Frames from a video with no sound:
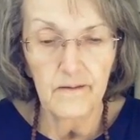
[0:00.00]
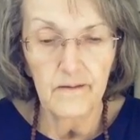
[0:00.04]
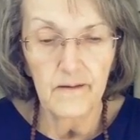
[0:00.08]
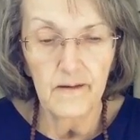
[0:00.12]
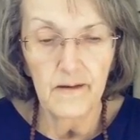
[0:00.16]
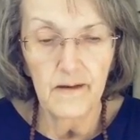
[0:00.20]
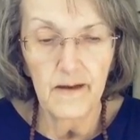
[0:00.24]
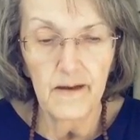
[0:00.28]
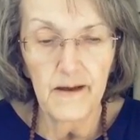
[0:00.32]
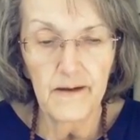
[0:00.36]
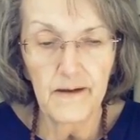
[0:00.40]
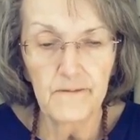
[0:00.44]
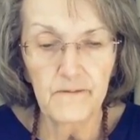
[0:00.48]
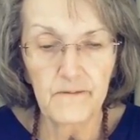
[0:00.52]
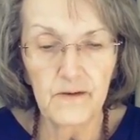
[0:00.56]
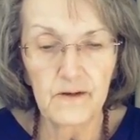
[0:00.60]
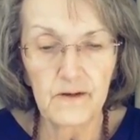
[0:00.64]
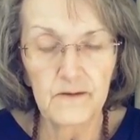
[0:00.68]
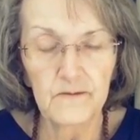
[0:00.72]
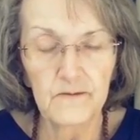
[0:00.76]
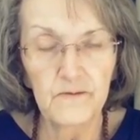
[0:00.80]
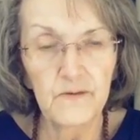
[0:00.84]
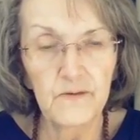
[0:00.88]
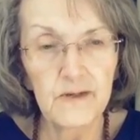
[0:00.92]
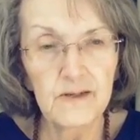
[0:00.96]
have
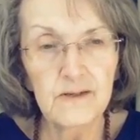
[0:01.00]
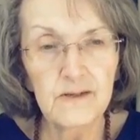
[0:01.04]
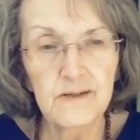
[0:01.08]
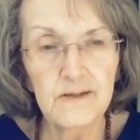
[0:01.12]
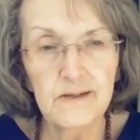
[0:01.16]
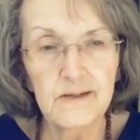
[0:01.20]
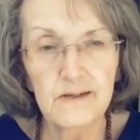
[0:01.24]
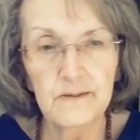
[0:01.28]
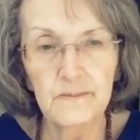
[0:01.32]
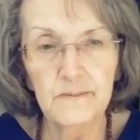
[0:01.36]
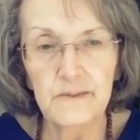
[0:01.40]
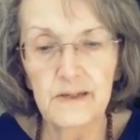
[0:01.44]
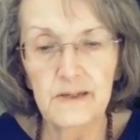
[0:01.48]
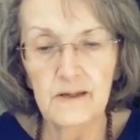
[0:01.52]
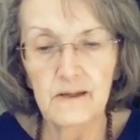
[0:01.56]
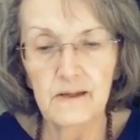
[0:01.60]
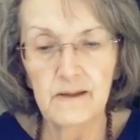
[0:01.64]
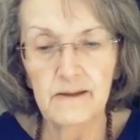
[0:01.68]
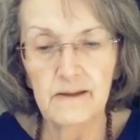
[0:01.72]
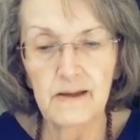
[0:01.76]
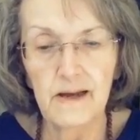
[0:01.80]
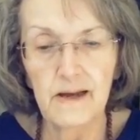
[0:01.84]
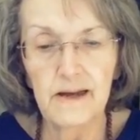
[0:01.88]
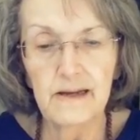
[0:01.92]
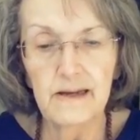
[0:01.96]
convinced
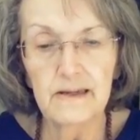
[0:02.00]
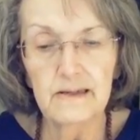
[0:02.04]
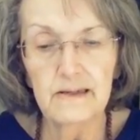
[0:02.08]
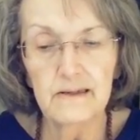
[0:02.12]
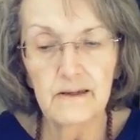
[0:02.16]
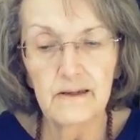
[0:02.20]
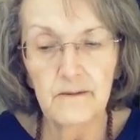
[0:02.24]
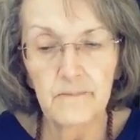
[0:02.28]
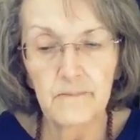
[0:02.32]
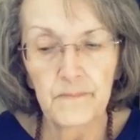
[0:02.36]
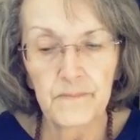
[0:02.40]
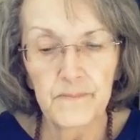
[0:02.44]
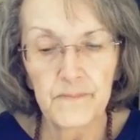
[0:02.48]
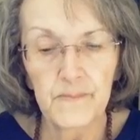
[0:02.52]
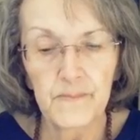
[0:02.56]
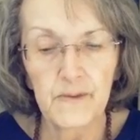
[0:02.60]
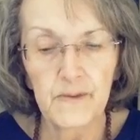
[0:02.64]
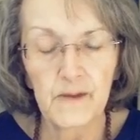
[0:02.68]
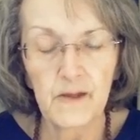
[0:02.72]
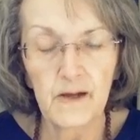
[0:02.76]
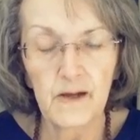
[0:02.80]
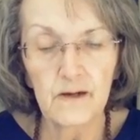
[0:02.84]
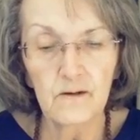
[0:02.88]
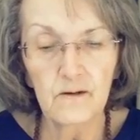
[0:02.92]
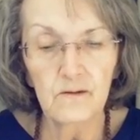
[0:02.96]
me that
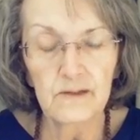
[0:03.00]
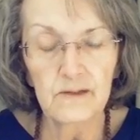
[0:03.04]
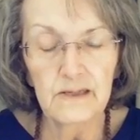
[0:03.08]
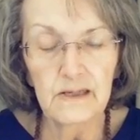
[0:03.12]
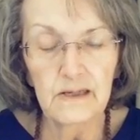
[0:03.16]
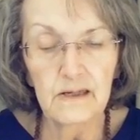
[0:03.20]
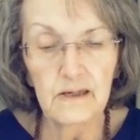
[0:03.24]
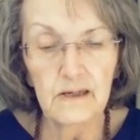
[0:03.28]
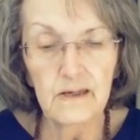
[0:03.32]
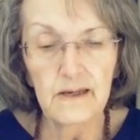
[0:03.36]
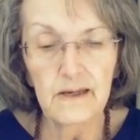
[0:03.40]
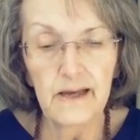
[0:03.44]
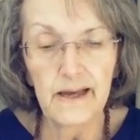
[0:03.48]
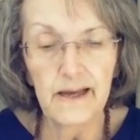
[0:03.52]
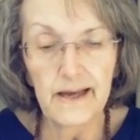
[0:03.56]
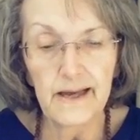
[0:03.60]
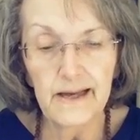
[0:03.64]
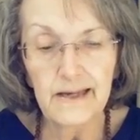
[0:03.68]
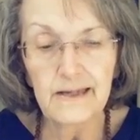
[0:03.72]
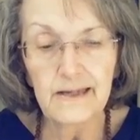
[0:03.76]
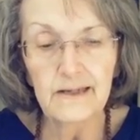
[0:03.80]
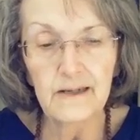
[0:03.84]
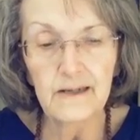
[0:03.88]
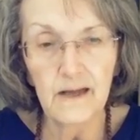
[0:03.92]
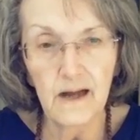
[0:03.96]
not only
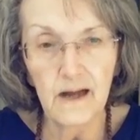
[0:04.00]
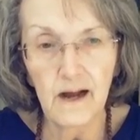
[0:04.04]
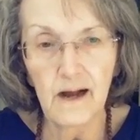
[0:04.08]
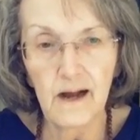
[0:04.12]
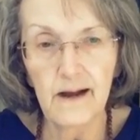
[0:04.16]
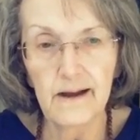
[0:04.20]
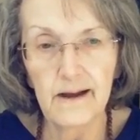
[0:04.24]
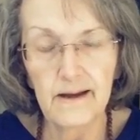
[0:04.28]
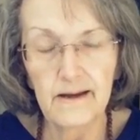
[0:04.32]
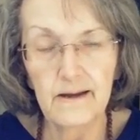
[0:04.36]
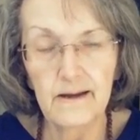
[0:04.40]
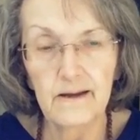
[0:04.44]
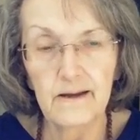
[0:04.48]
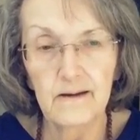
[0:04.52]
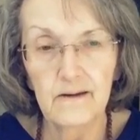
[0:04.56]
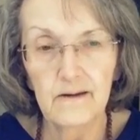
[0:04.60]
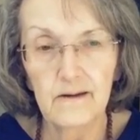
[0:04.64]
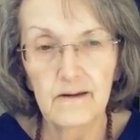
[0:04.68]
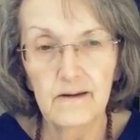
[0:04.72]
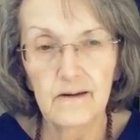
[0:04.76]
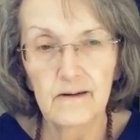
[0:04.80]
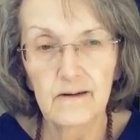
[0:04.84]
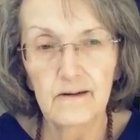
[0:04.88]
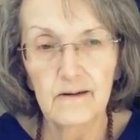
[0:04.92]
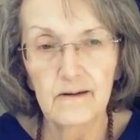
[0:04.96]
can I
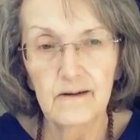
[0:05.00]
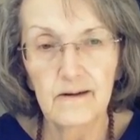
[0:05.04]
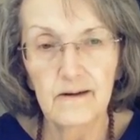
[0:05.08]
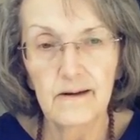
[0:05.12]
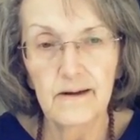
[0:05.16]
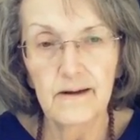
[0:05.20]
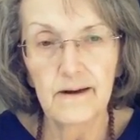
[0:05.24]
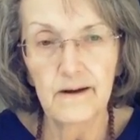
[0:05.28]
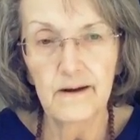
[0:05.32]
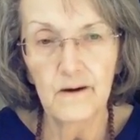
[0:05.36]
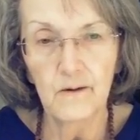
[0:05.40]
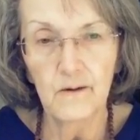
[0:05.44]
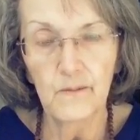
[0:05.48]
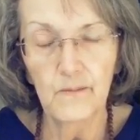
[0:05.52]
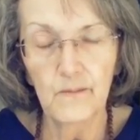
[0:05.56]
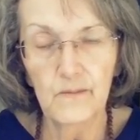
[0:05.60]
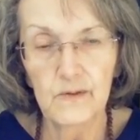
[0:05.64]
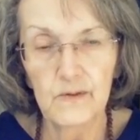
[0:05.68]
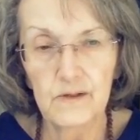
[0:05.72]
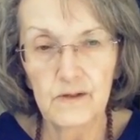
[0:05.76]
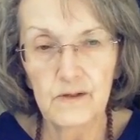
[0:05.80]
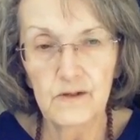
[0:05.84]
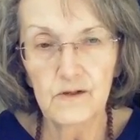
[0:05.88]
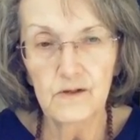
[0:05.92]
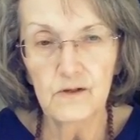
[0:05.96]
help
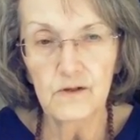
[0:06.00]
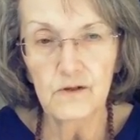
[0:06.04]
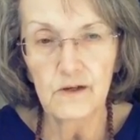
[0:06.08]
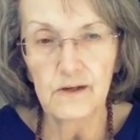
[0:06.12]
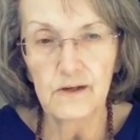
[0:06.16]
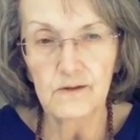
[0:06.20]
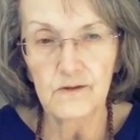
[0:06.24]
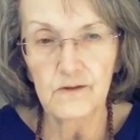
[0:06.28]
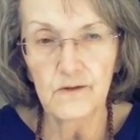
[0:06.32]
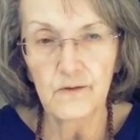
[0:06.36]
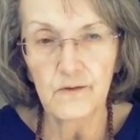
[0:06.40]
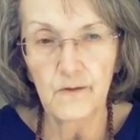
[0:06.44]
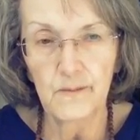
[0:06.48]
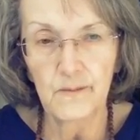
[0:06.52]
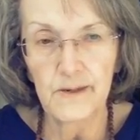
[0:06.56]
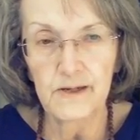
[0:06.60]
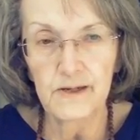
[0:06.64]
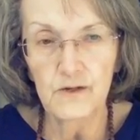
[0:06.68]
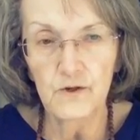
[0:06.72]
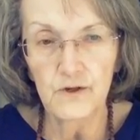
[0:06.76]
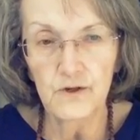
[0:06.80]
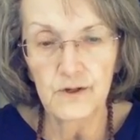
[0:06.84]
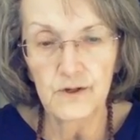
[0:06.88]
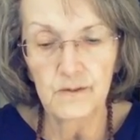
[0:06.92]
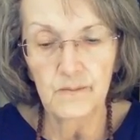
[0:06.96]
with this
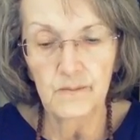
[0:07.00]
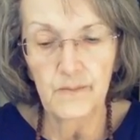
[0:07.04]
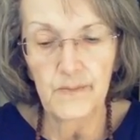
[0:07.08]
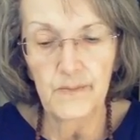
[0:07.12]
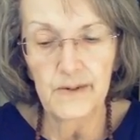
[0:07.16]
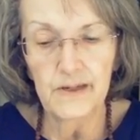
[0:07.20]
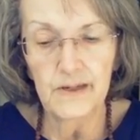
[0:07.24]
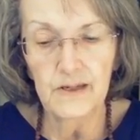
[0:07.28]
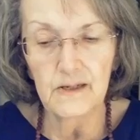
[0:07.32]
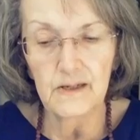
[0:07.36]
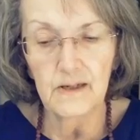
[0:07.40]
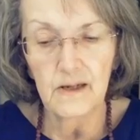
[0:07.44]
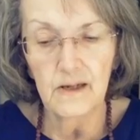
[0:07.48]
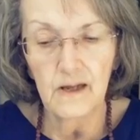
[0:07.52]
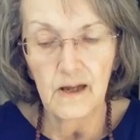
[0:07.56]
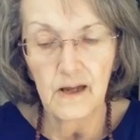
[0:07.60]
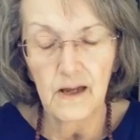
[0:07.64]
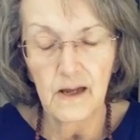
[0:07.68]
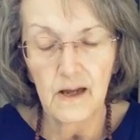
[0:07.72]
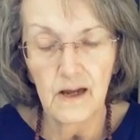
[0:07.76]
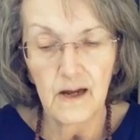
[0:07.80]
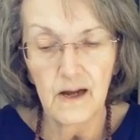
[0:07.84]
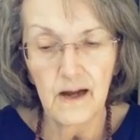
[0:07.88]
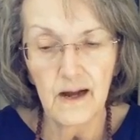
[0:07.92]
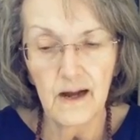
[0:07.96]
transformation, but
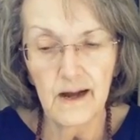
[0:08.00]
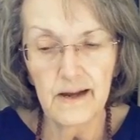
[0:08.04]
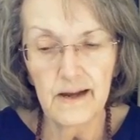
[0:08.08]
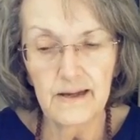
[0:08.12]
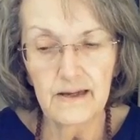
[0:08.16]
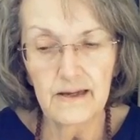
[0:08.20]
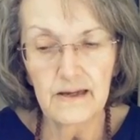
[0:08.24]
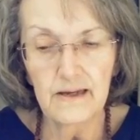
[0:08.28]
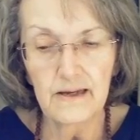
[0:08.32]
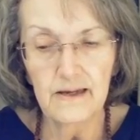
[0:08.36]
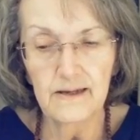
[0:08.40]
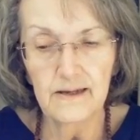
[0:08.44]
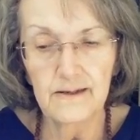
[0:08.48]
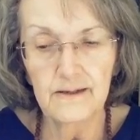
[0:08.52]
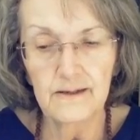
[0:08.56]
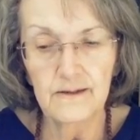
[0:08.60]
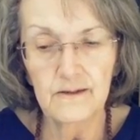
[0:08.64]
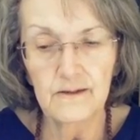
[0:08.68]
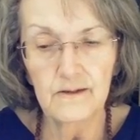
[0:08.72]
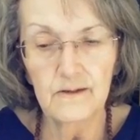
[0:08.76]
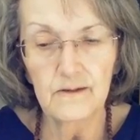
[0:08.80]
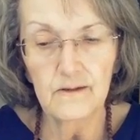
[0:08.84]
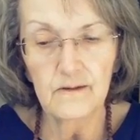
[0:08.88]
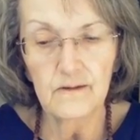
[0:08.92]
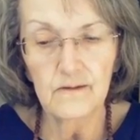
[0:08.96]
I
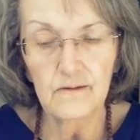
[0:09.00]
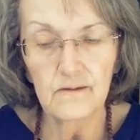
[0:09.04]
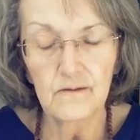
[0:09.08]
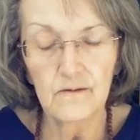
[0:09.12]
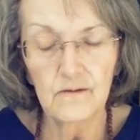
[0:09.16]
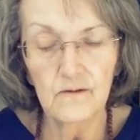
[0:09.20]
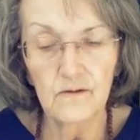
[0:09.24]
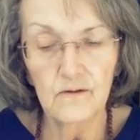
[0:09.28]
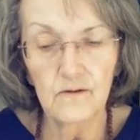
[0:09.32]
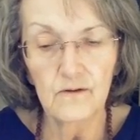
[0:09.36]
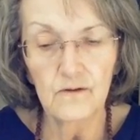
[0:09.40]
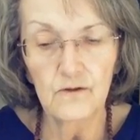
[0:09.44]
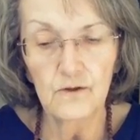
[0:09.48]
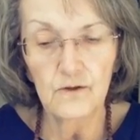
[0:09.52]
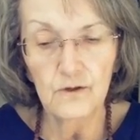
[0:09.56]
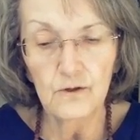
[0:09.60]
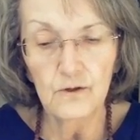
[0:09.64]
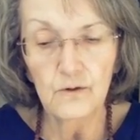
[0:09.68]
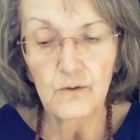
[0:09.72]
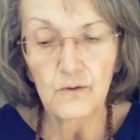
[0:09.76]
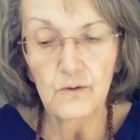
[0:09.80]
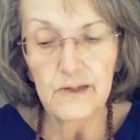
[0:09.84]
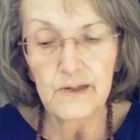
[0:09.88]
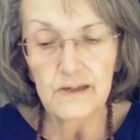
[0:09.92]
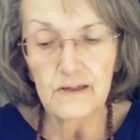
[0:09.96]
can
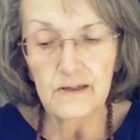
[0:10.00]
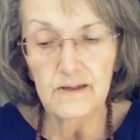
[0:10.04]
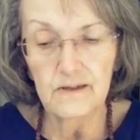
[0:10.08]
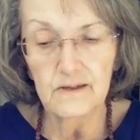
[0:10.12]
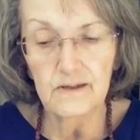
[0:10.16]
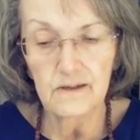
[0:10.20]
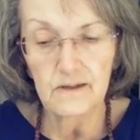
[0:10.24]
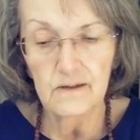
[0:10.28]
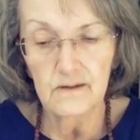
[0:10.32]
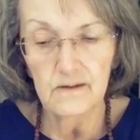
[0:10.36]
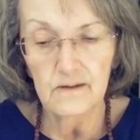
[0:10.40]
do it